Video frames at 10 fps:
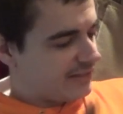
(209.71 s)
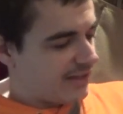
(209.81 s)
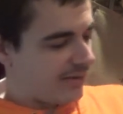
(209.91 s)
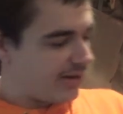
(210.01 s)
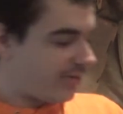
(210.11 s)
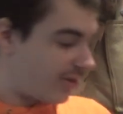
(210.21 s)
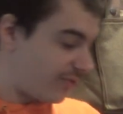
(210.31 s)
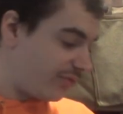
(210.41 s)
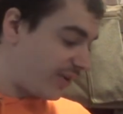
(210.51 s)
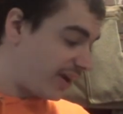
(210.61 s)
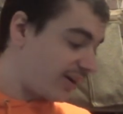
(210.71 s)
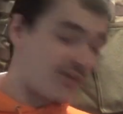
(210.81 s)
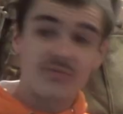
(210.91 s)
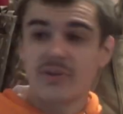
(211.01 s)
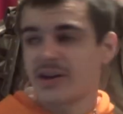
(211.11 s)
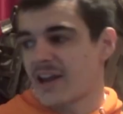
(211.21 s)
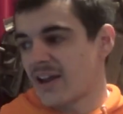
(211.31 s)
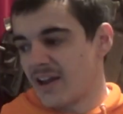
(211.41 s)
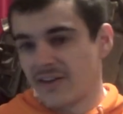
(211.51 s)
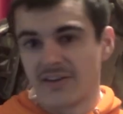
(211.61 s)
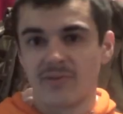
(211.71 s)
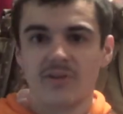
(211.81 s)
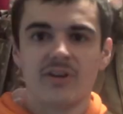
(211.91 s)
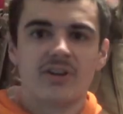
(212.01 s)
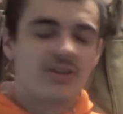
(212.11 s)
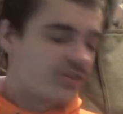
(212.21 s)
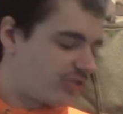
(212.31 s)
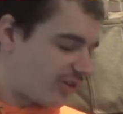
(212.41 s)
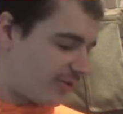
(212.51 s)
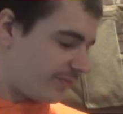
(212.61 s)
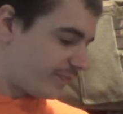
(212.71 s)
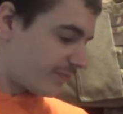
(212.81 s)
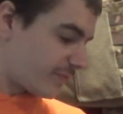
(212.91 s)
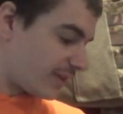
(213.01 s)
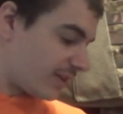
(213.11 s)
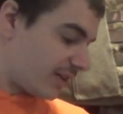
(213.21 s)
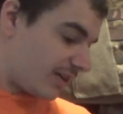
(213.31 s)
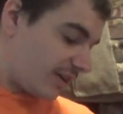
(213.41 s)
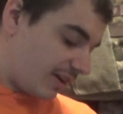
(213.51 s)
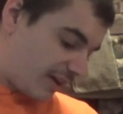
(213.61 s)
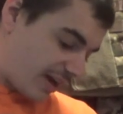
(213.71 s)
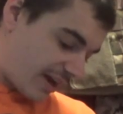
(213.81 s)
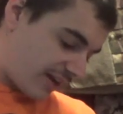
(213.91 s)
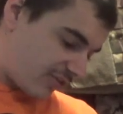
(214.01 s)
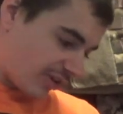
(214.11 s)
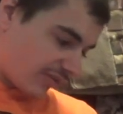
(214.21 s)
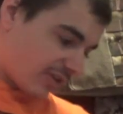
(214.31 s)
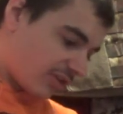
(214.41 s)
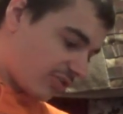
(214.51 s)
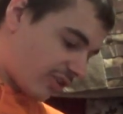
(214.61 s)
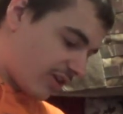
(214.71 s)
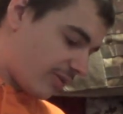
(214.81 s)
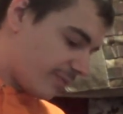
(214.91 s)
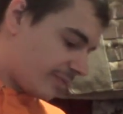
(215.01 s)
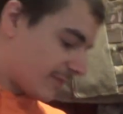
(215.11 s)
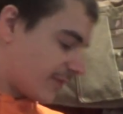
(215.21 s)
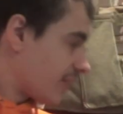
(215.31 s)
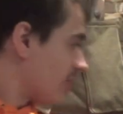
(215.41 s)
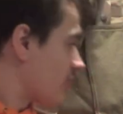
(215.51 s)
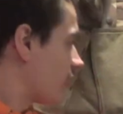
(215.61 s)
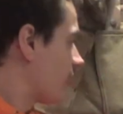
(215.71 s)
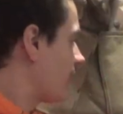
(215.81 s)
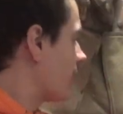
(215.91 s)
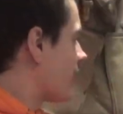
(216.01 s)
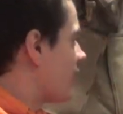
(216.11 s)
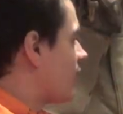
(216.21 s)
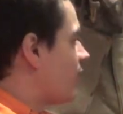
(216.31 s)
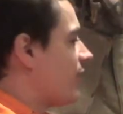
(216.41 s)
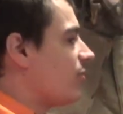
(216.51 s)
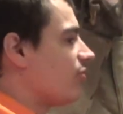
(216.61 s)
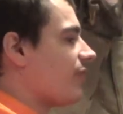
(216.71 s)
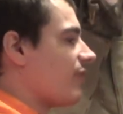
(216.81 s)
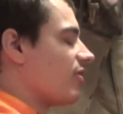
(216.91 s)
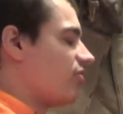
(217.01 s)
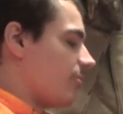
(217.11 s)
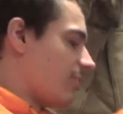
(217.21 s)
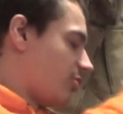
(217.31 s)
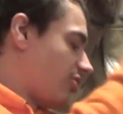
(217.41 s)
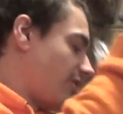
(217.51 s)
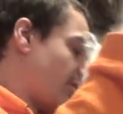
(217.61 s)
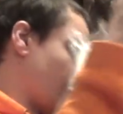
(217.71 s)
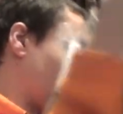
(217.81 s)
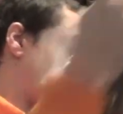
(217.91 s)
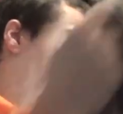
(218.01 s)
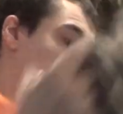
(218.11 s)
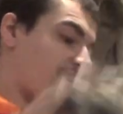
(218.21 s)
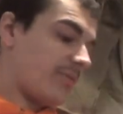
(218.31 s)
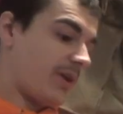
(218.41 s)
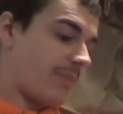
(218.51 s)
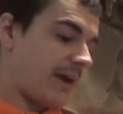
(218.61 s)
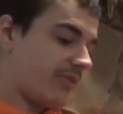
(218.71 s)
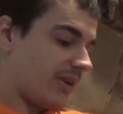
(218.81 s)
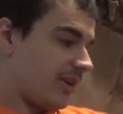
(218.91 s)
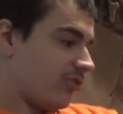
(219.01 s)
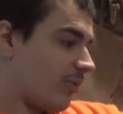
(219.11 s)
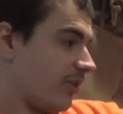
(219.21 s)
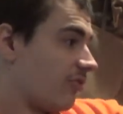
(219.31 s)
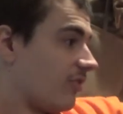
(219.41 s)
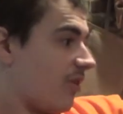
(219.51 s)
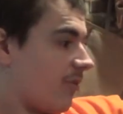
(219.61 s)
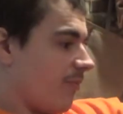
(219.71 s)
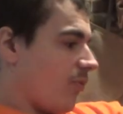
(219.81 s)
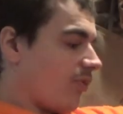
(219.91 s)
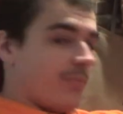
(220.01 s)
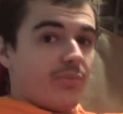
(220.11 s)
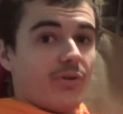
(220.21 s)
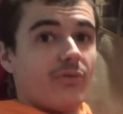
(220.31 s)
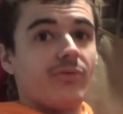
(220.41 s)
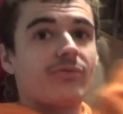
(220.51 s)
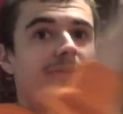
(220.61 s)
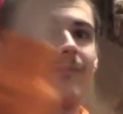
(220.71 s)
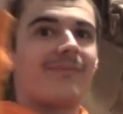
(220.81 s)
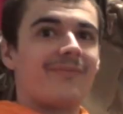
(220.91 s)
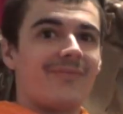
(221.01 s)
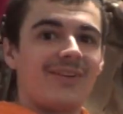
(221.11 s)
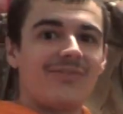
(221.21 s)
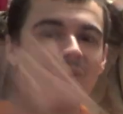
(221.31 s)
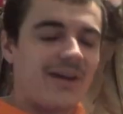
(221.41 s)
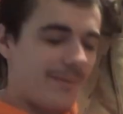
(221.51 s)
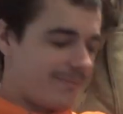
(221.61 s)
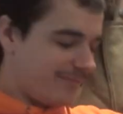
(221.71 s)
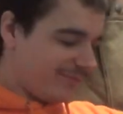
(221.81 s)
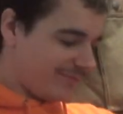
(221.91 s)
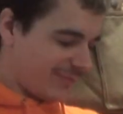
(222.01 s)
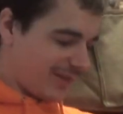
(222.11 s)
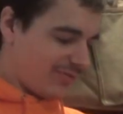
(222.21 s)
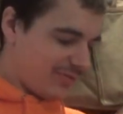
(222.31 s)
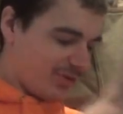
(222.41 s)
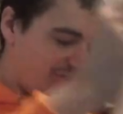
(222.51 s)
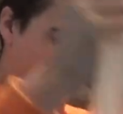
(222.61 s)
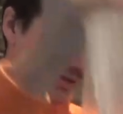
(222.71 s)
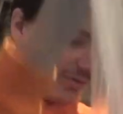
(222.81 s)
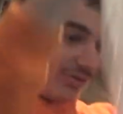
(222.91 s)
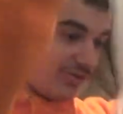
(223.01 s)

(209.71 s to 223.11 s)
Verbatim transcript: There we go. I think I can finally get at it now. So, yeah, let's have a look. So, it feels a very similar material to the other one, but apparently this one is a lot more improved with um, different materials.